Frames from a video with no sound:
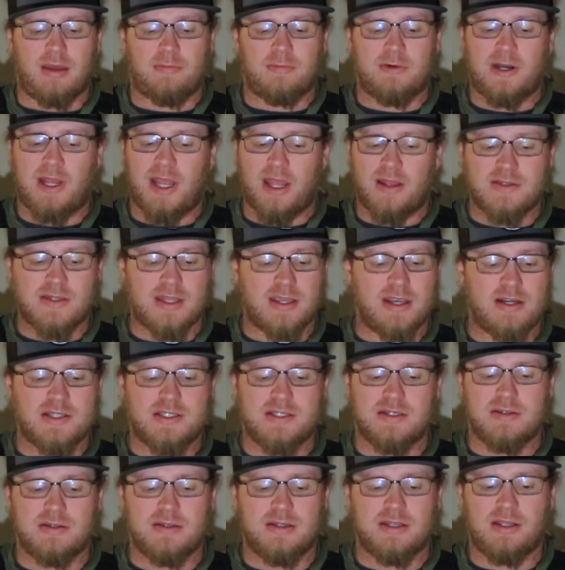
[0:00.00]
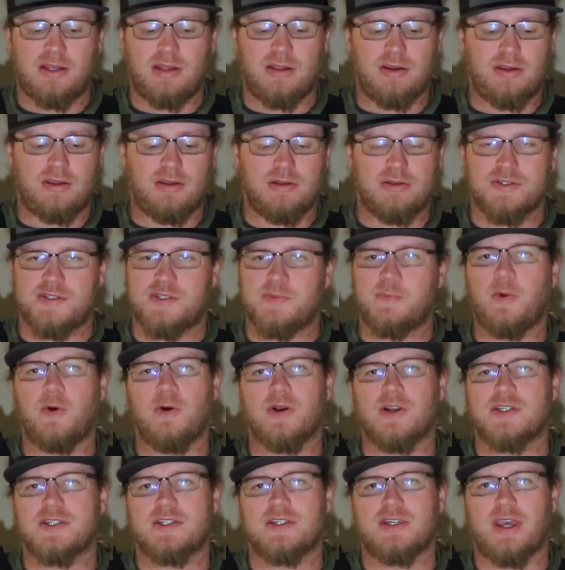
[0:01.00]
Went out there to the local
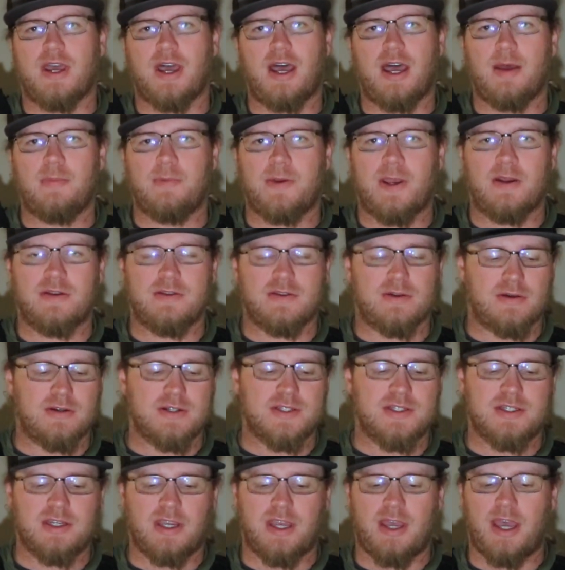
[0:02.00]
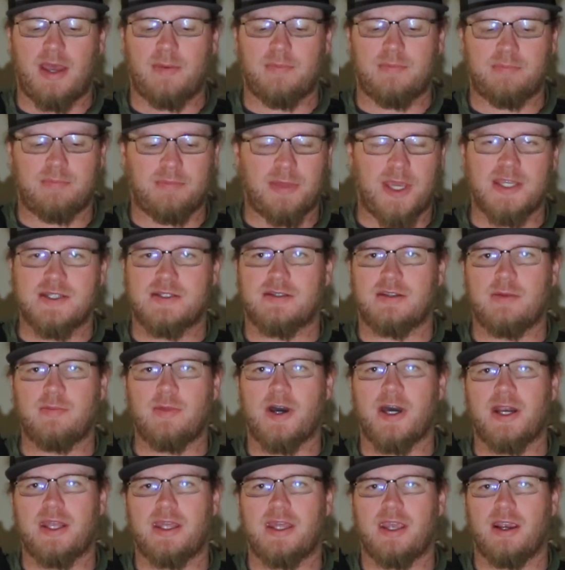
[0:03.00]
sports shop, outdoor shop, basically
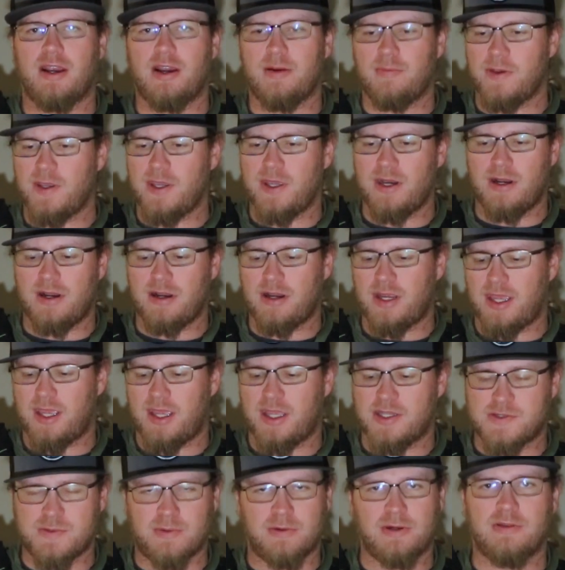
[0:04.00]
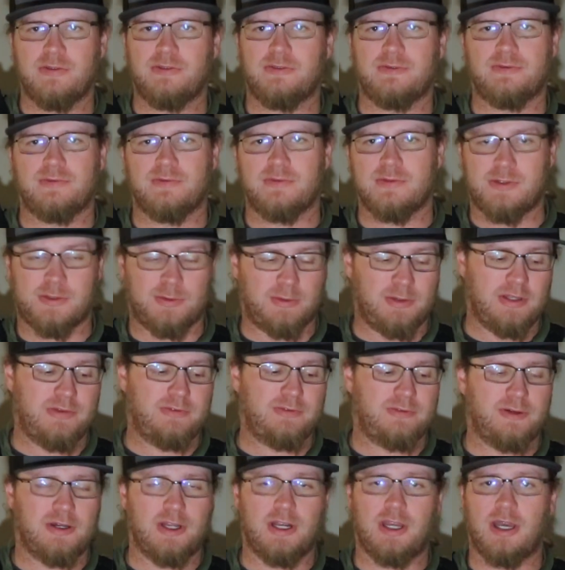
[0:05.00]
bought a carabiner and 20
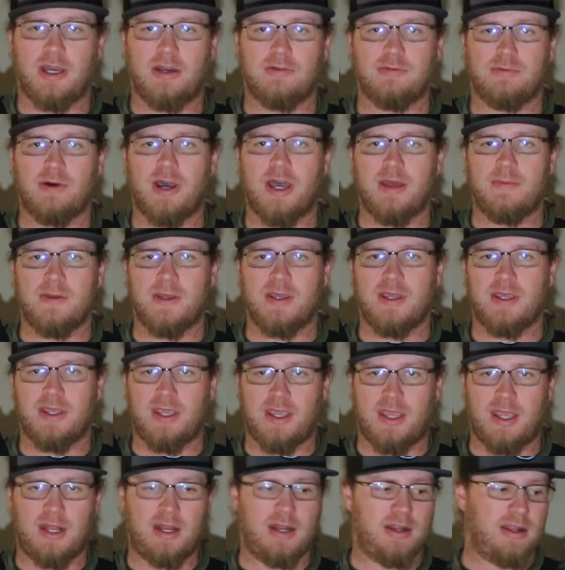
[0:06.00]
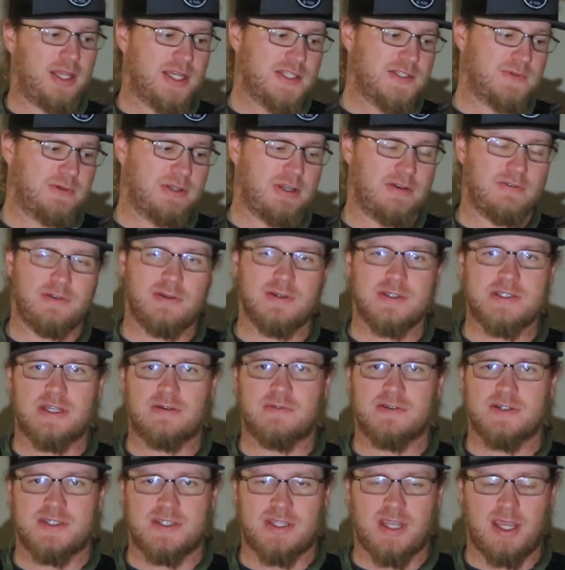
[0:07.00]
foot of webbing, and that's what I've used
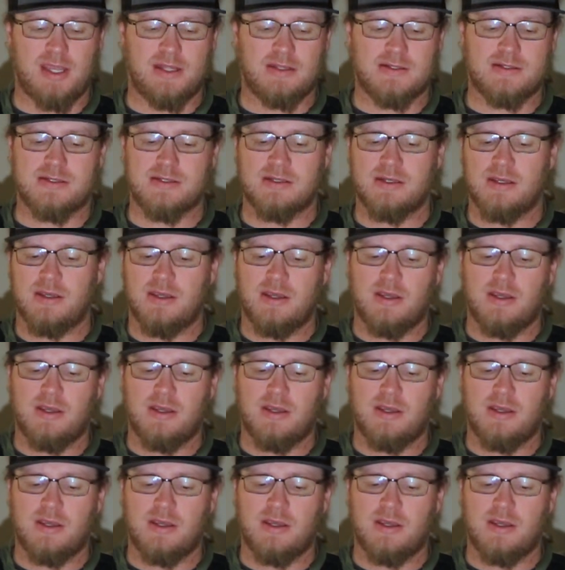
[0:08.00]
ever since.